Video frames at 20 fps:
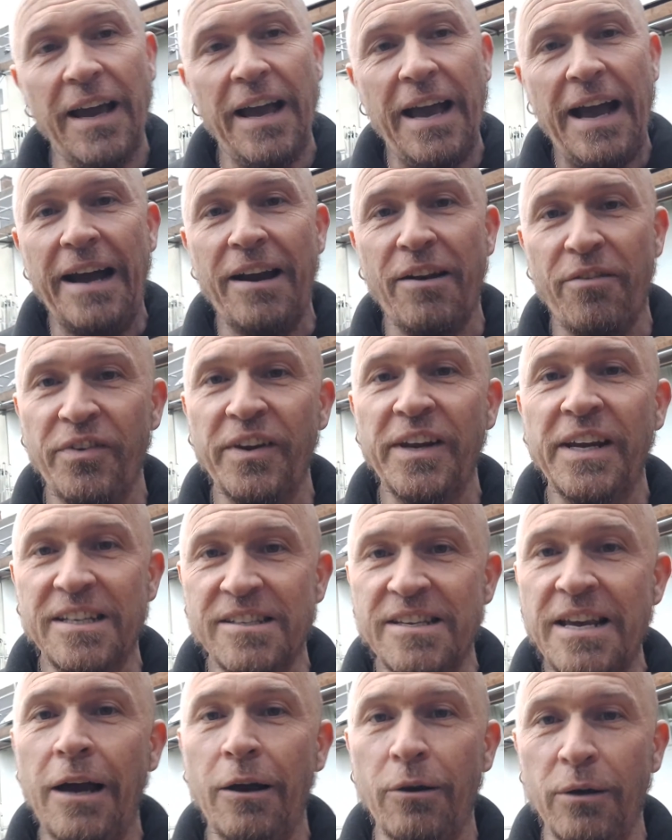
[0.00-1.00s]
And I think it's
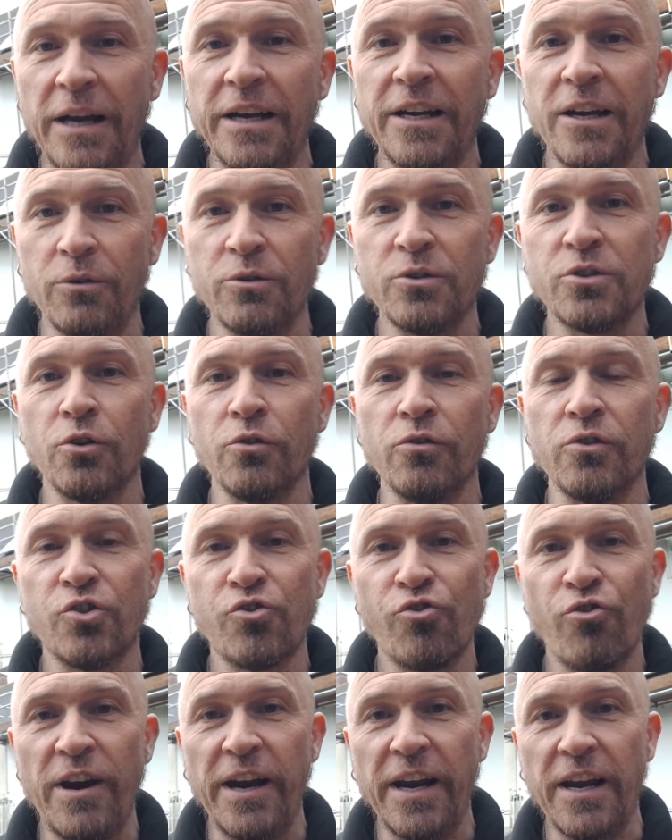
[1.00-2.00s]
helped, it's done the
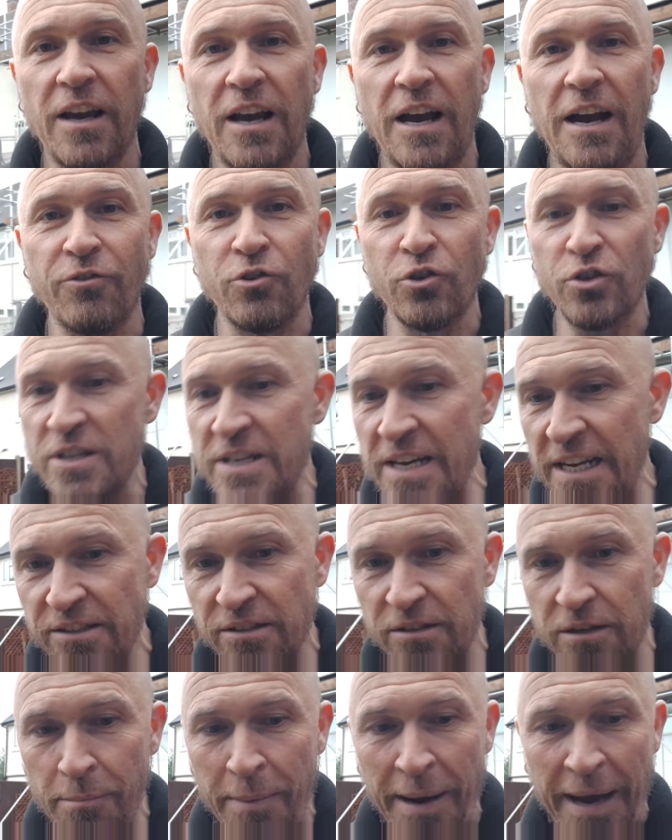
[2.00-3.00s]
trick. I've just netted
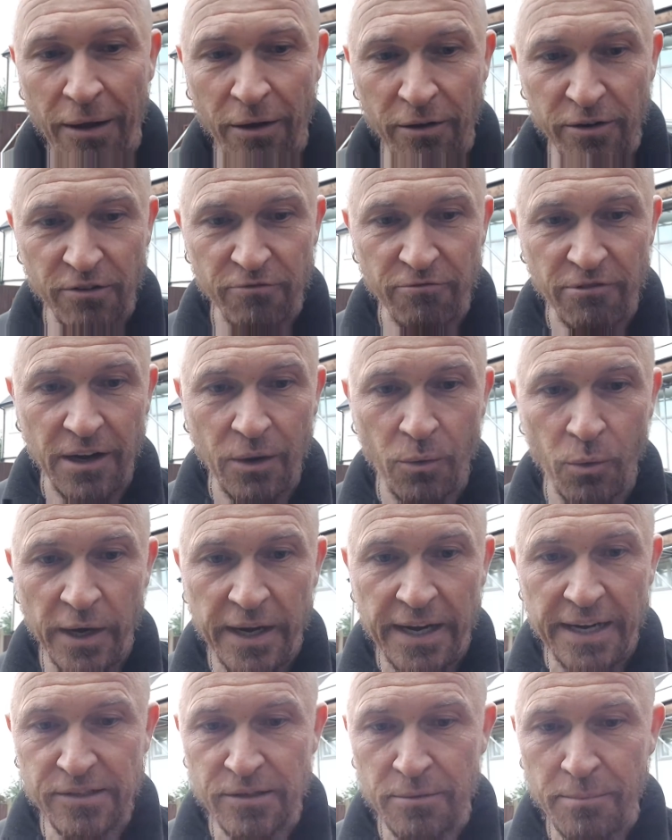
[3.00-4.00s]
them out. I don't really want to
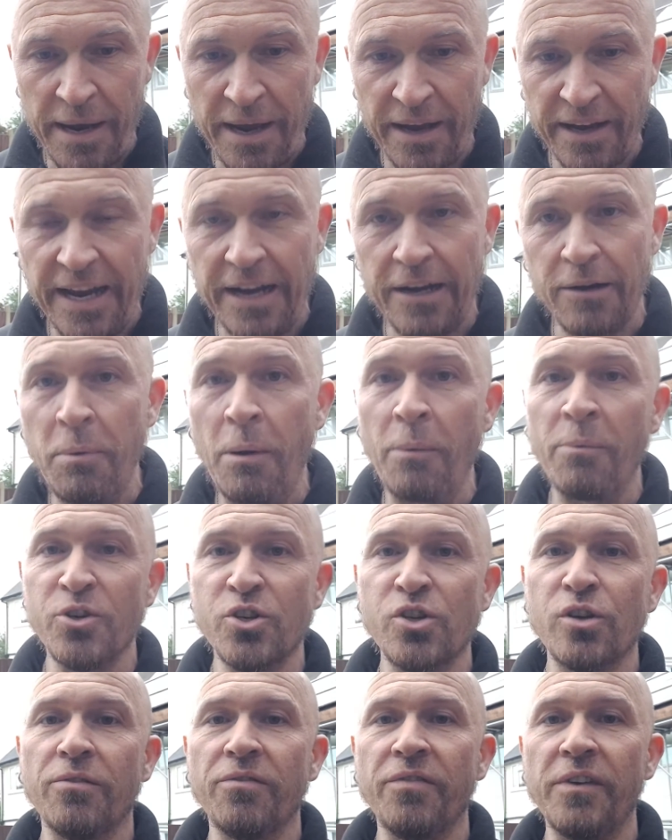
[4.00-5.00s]
net them out again. I probably
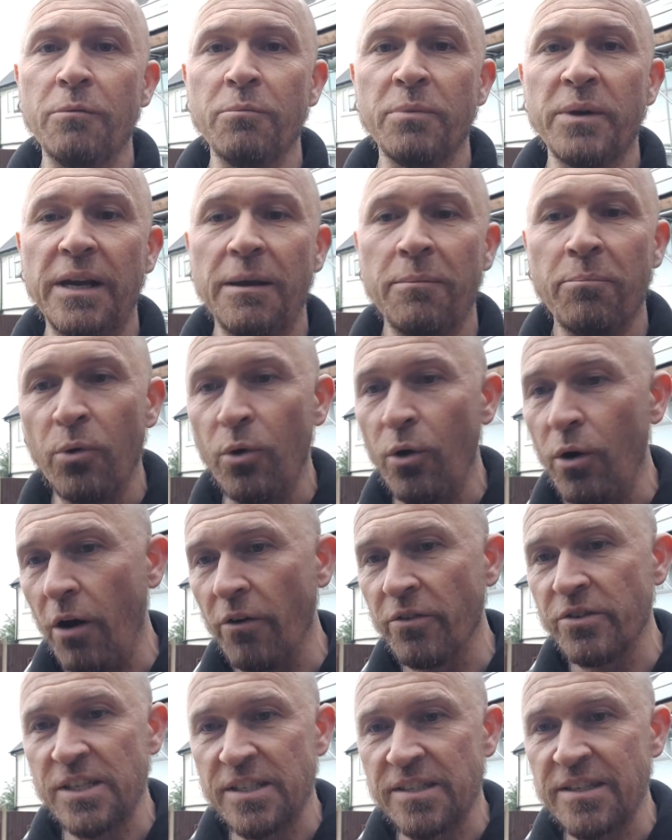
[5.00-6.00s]
should have filmed it, but I
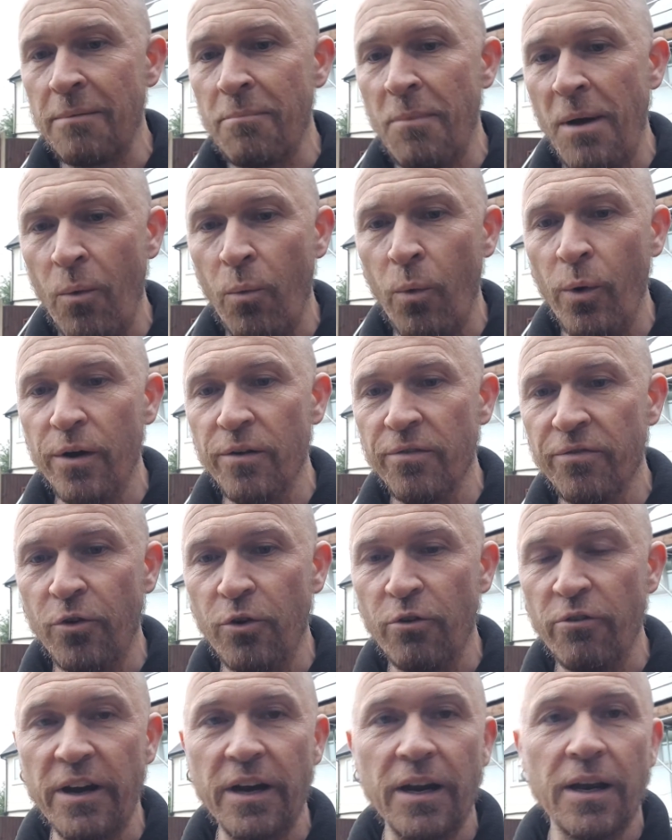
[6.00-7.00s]
was to take my word
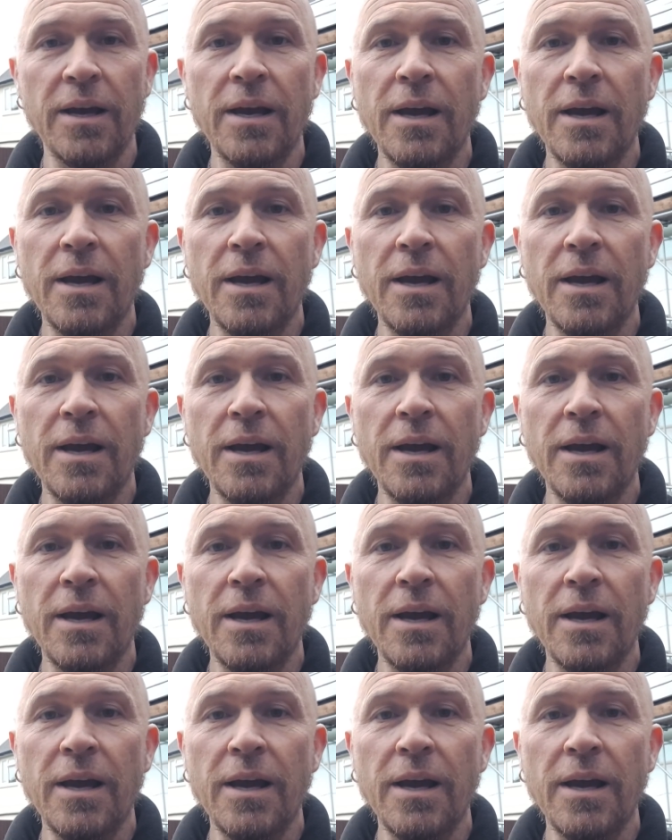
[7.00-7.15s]
for it.